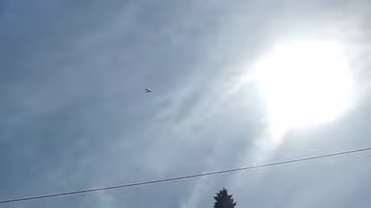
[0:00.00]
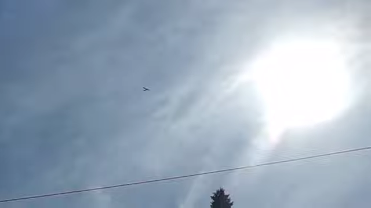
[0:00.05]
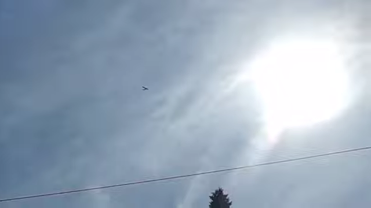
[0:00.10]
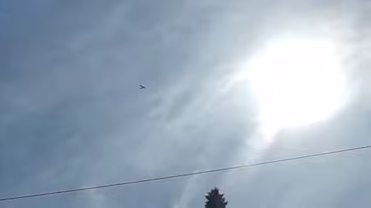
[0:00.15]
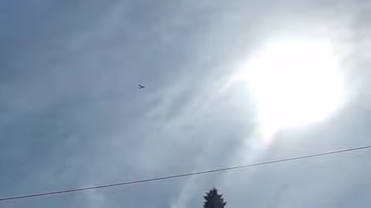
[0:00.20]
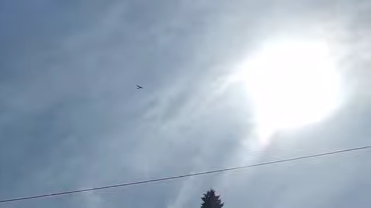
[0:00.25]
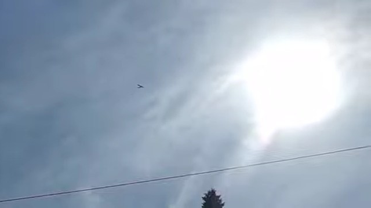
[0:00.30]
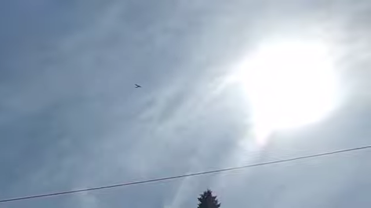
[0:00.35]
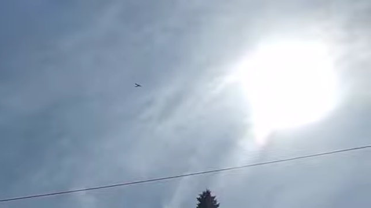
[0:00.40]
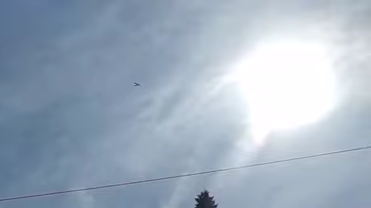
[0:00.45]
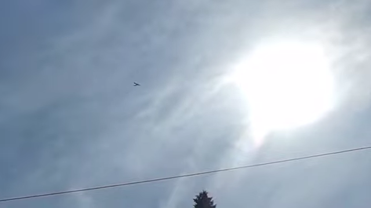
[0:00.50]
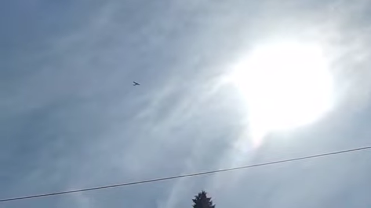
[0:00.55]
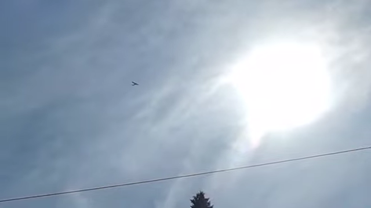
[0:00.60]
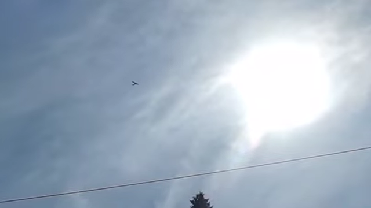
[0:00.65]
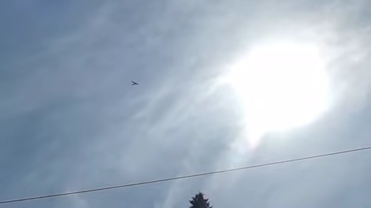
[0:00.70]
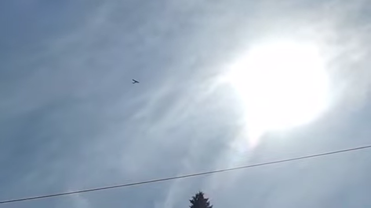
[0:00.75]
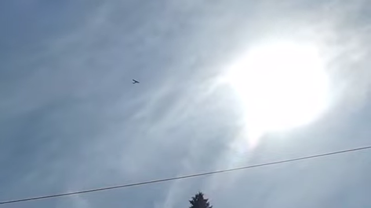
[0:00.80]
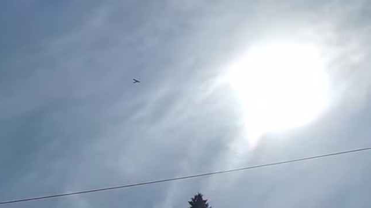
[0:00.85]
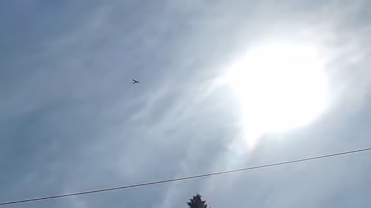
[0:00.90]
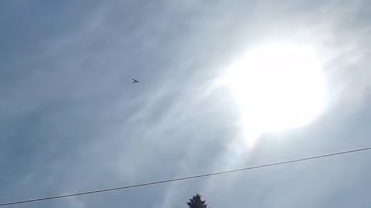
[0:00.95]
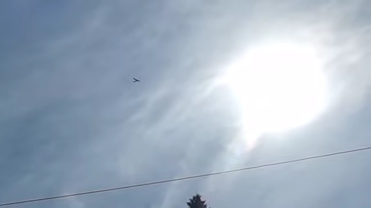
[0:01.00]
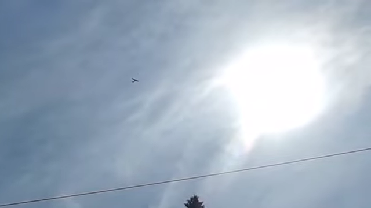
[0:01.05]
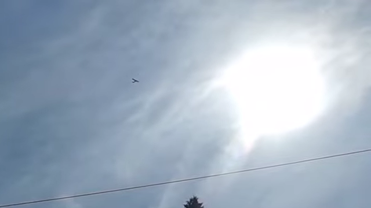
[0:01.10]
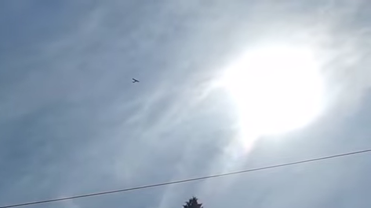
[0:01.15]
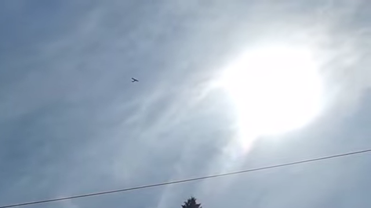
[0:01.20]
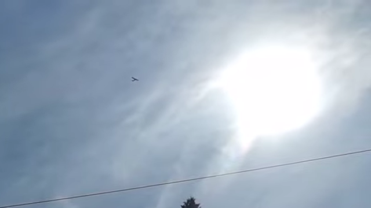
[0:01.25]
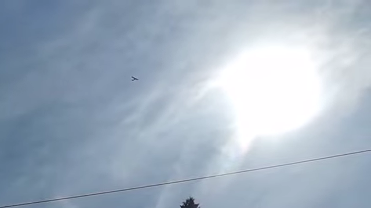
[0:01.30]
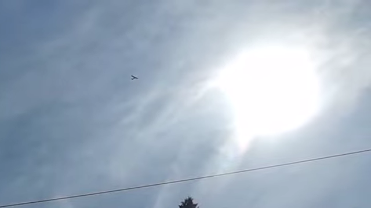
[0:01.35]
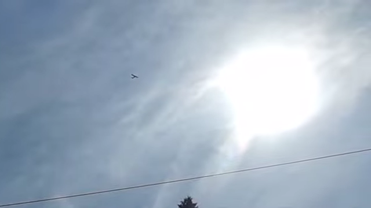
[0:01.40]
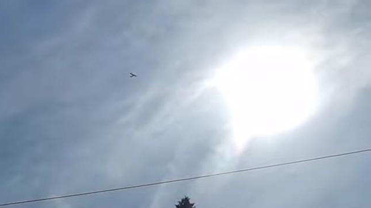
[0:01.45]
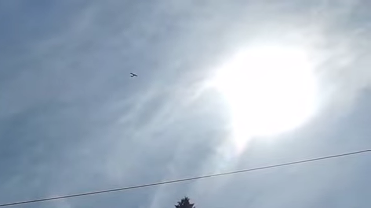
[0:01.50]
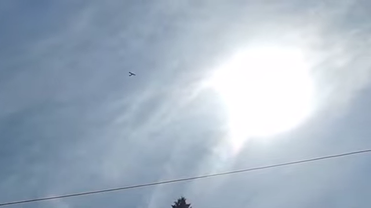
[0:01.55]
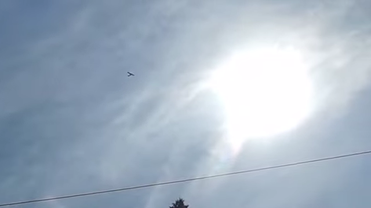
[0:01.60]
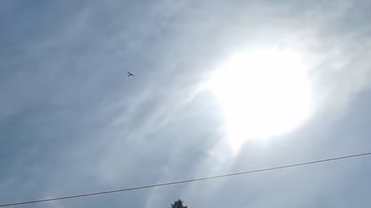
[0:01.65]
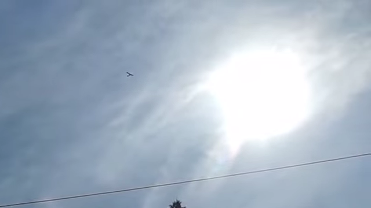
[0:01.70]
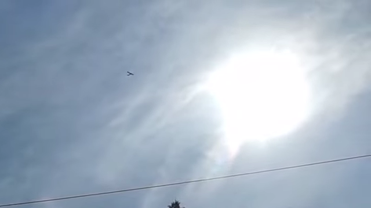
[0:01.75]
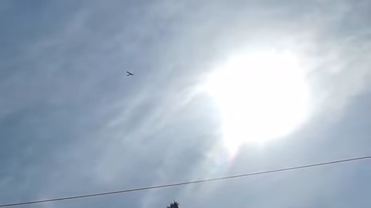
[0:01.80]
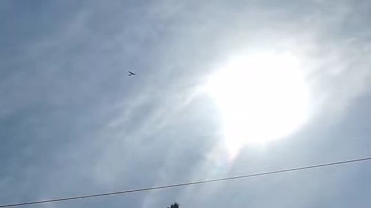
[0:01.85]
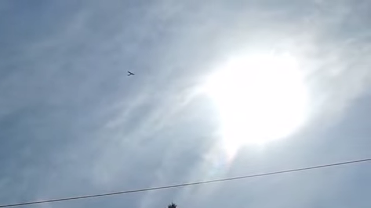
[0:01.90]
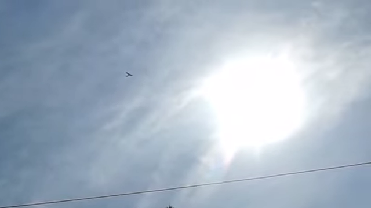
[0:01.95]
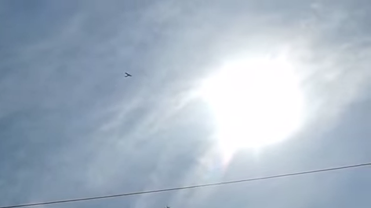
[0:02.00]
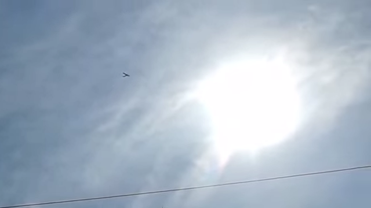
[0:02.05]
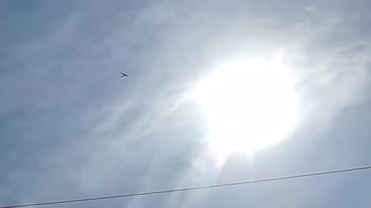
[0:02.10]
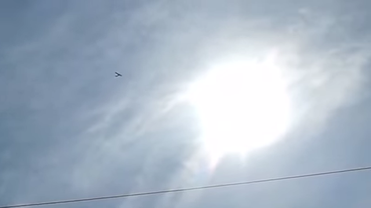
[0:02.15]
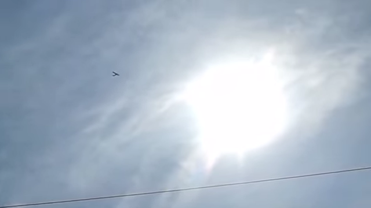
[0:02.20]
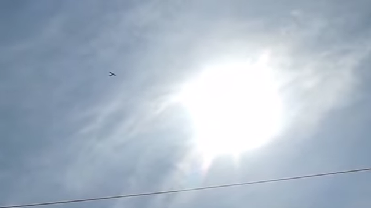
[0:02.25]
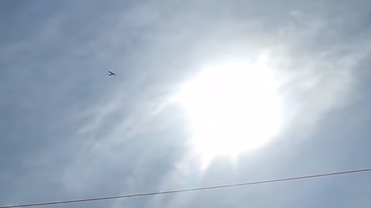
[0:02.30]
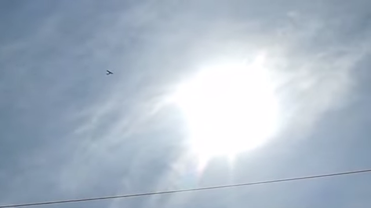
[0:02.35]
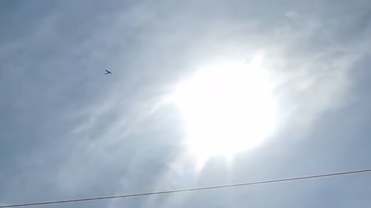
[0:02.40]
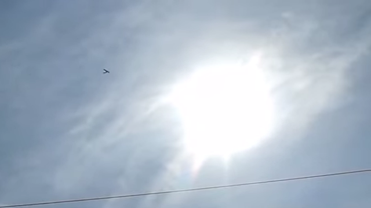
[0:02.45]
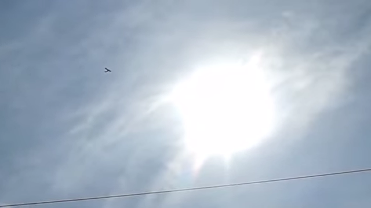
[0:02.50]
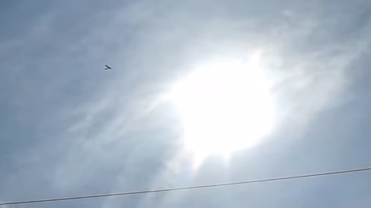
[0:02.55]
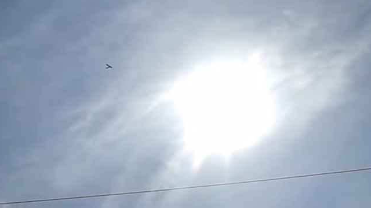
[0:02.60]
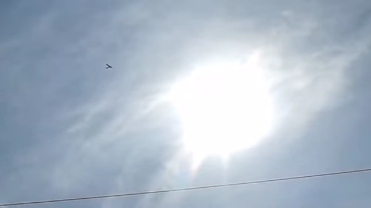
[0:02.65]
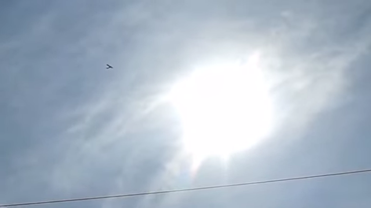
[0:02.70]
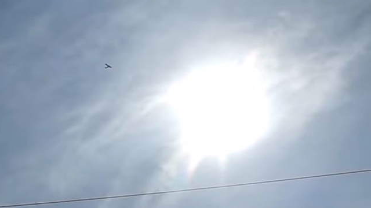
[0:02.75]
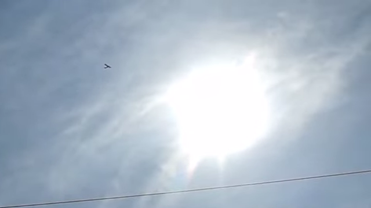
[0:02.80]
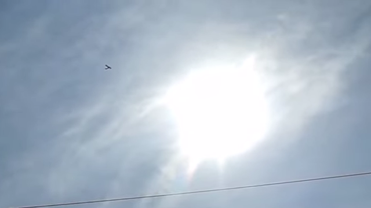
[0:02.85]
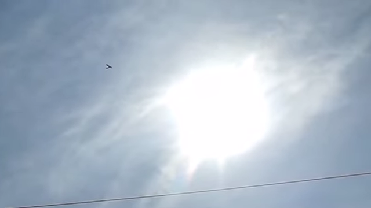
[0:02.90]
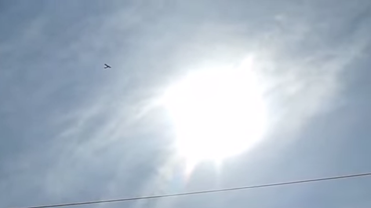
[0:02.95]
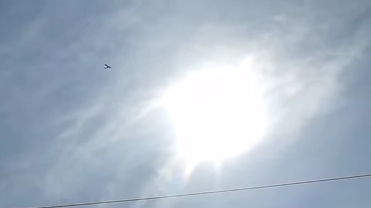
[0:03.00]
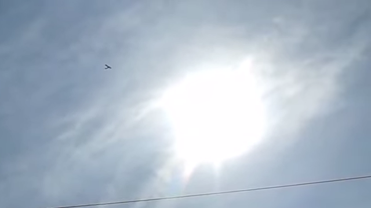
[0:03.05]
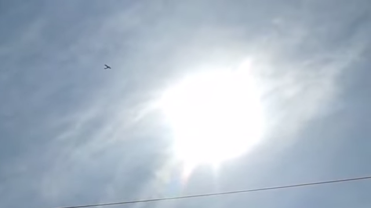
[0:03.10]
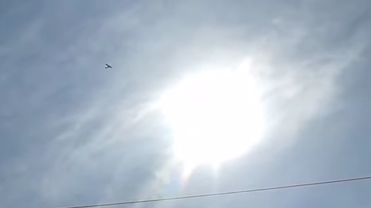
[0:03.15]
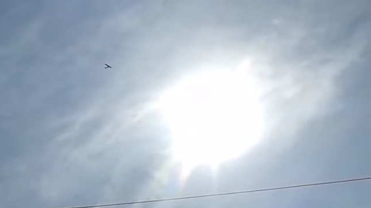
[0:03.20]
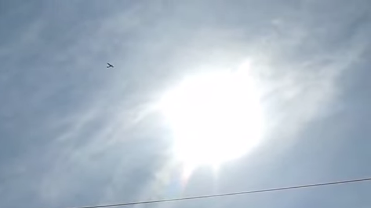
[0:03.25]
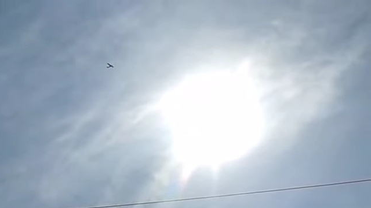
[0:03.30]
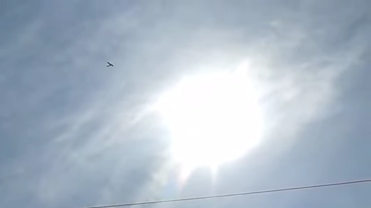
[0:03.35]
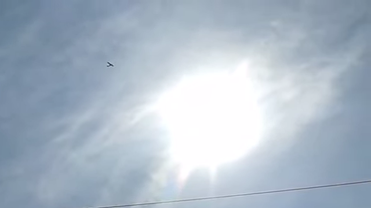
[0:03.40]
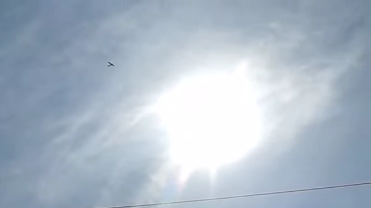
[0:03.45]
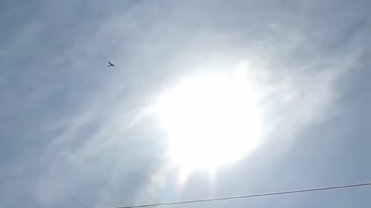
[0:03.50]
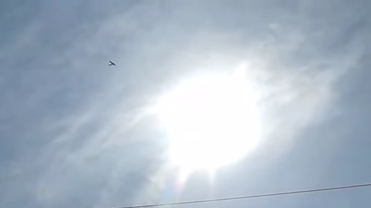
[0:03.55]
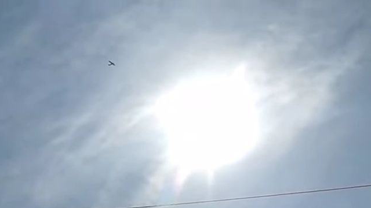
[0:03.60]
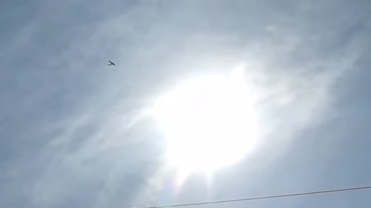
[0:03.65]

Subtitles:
Nobody's mouth can be seen.